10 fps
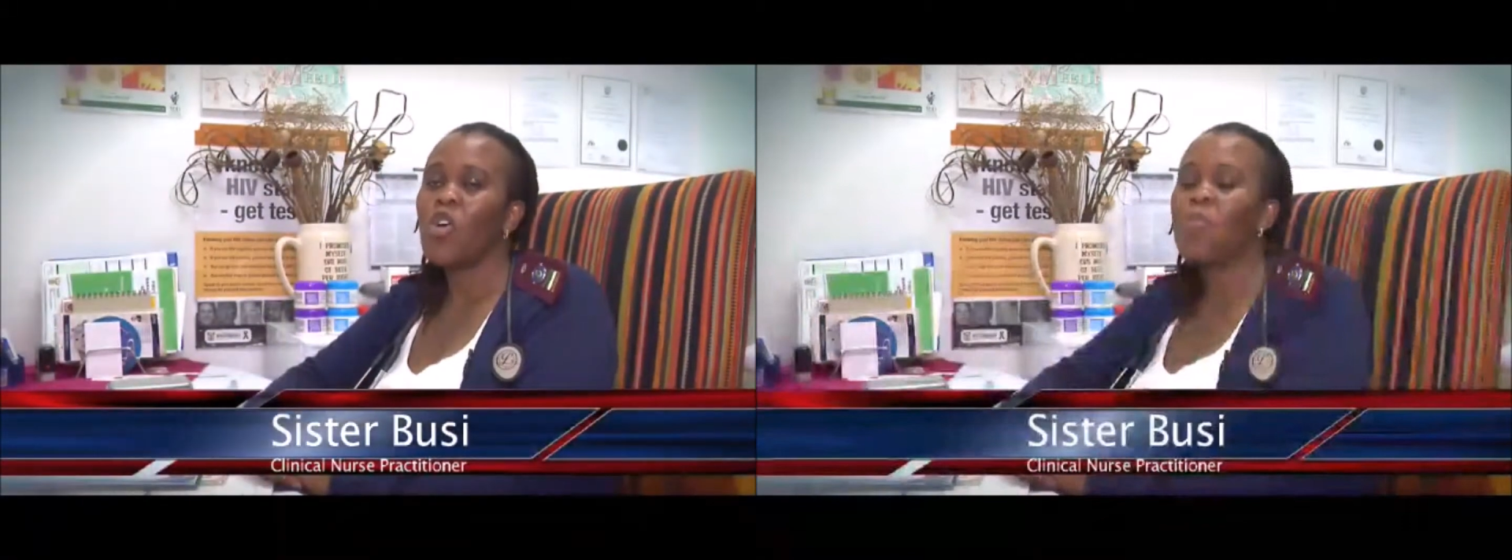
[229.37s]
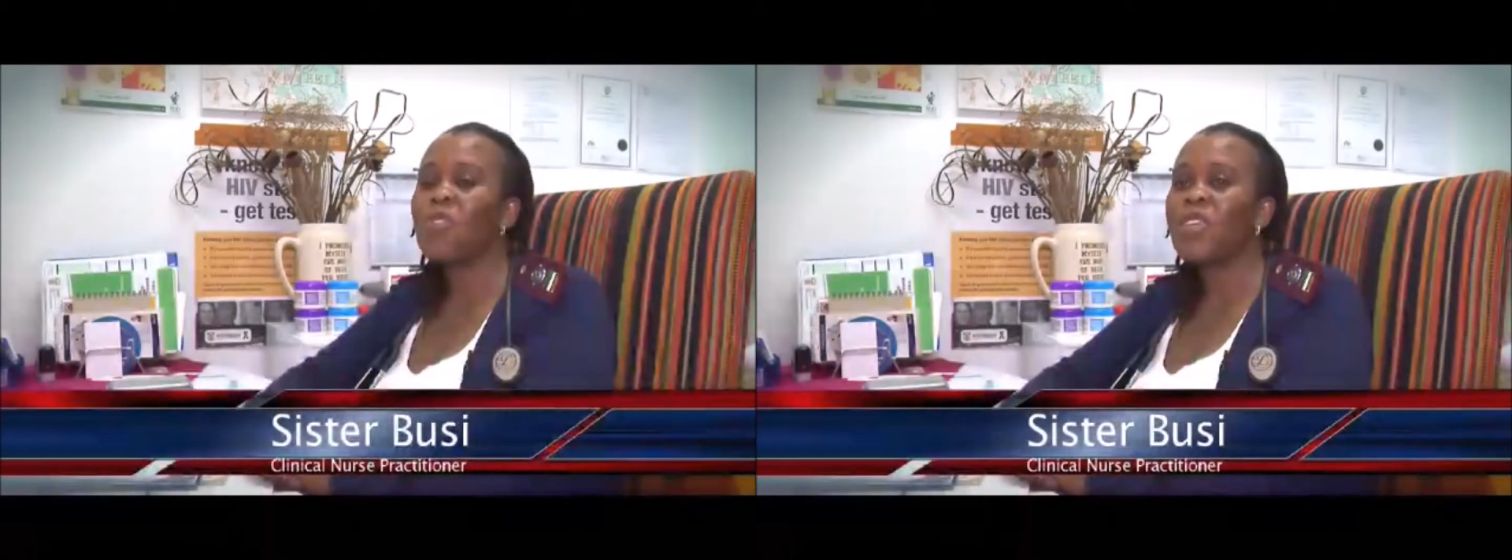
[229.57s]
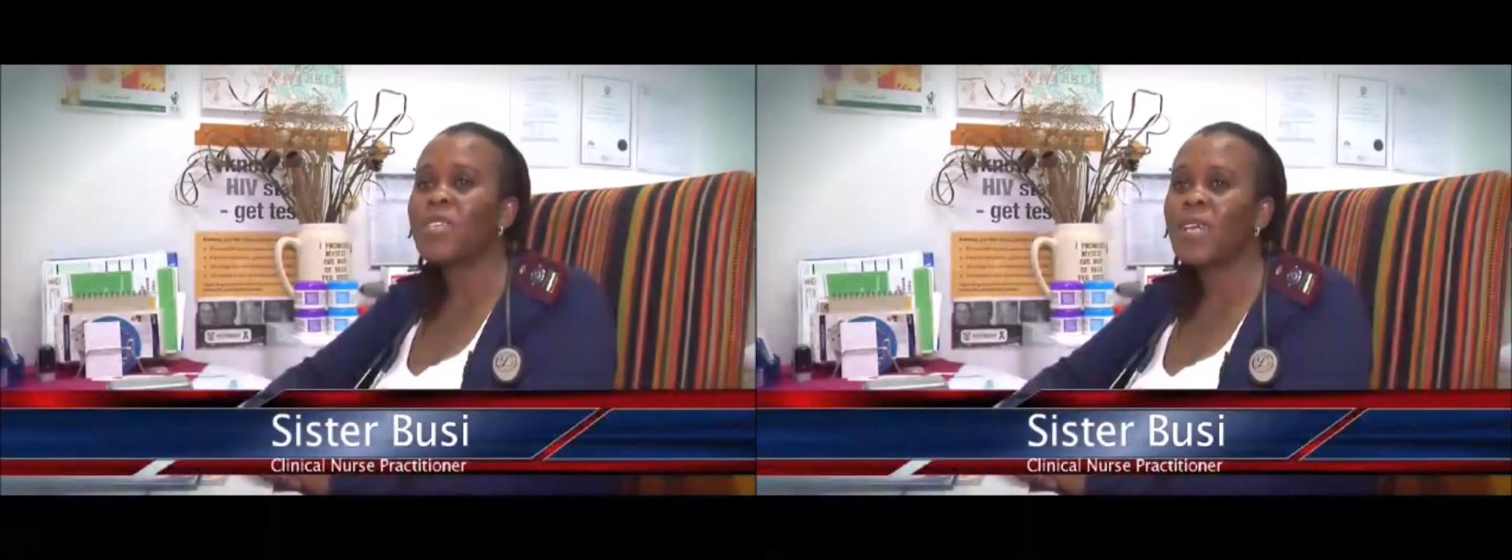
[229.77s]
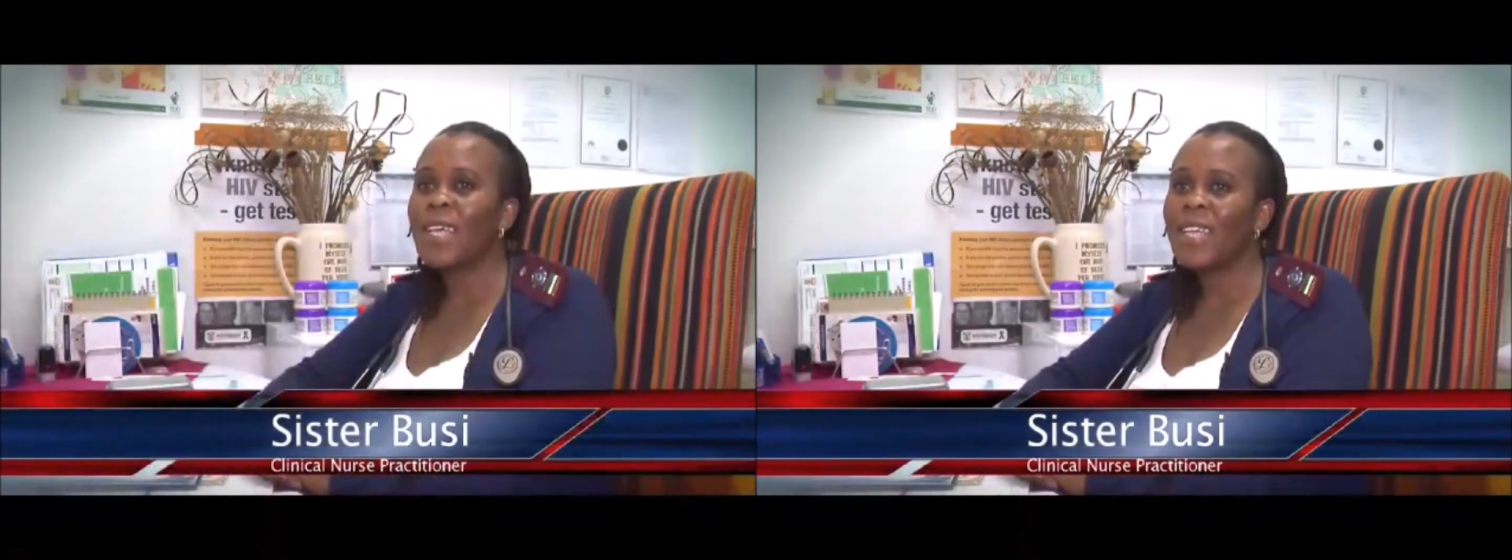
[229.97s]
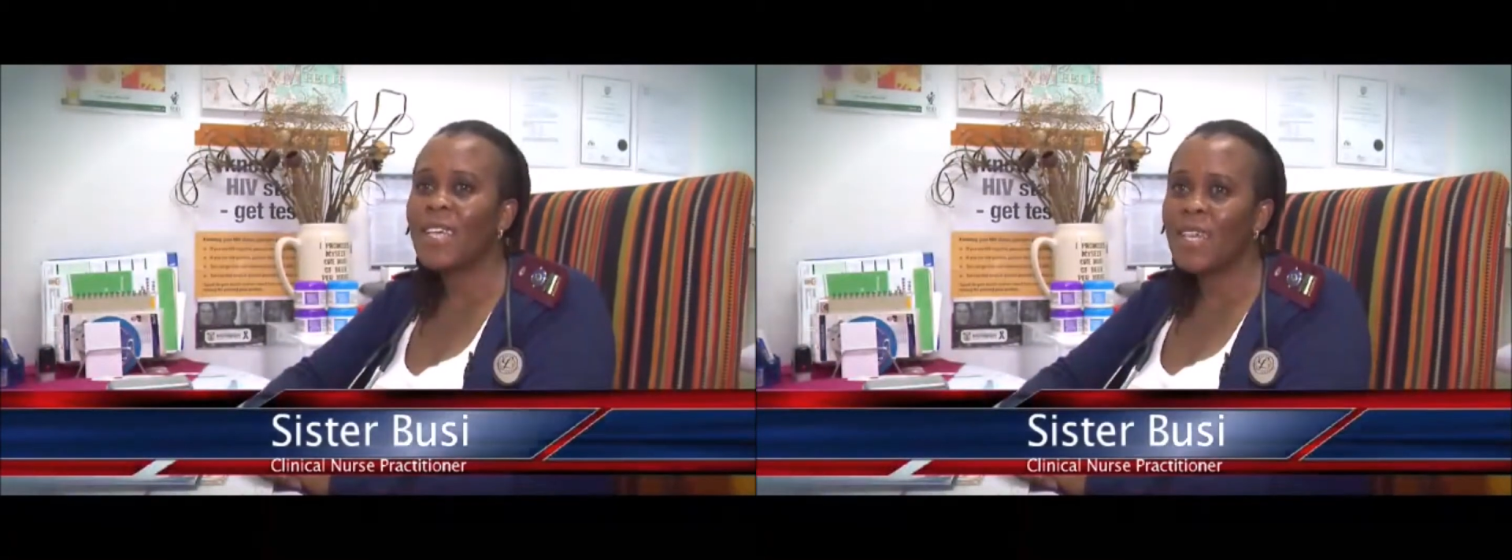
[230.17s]
Community
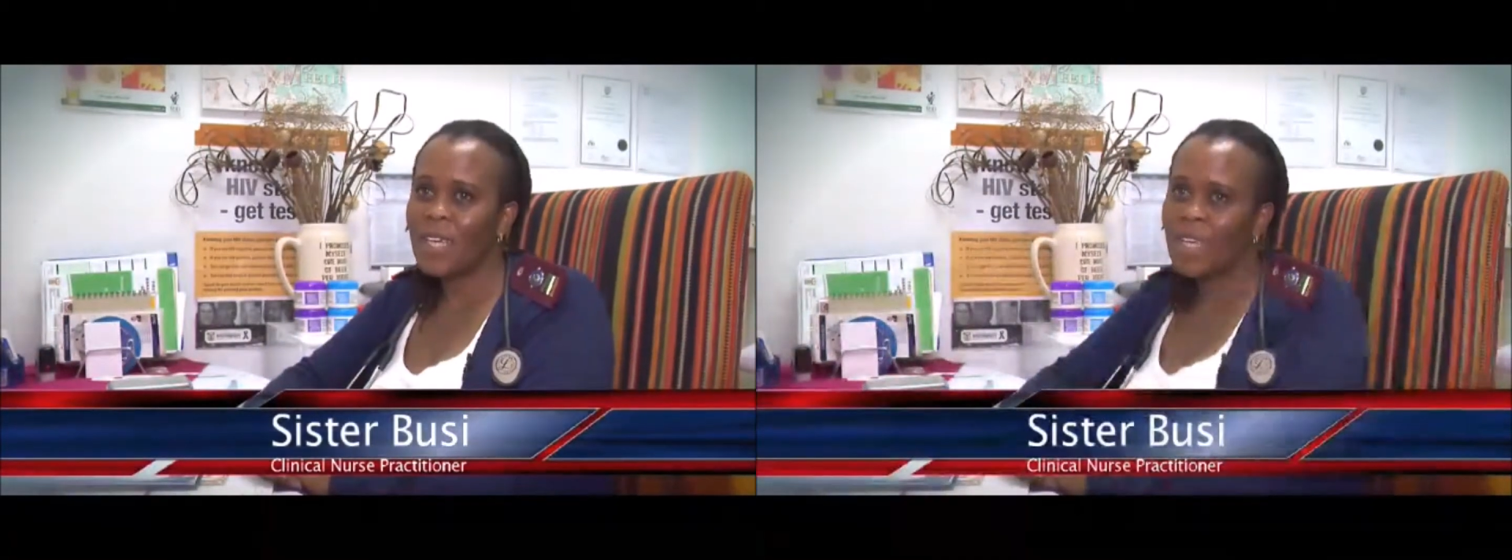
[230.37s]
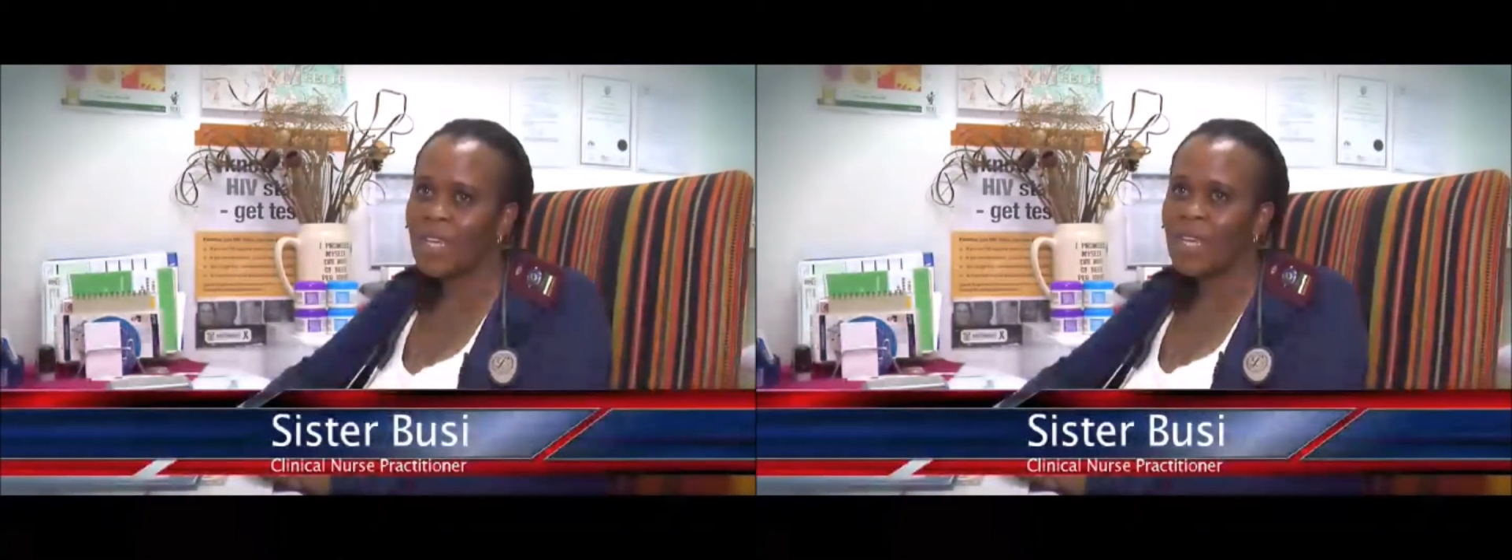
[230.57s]
Clinic